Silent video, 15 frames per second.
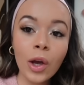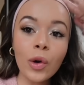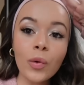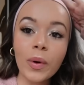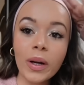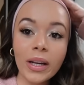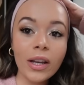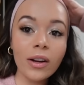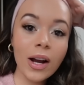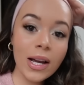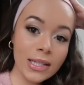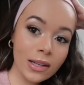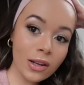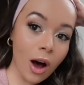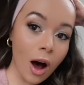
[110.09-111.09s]
reading your
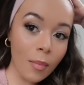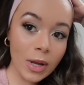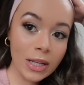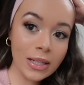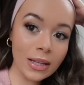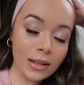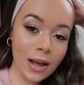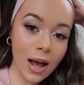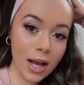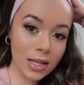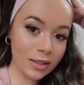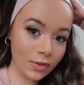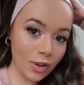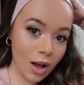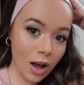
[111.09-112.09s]
guys' comments in the
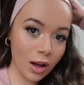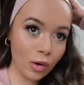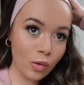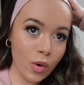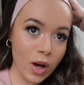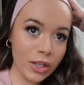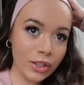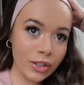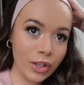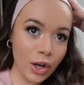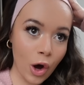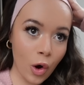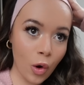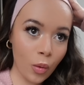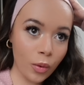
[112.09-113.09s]
last vlog was
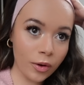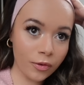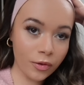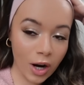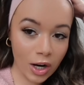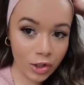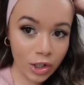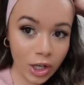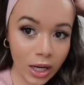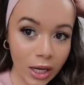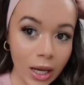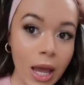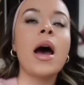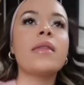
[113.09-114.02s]
so refreshing.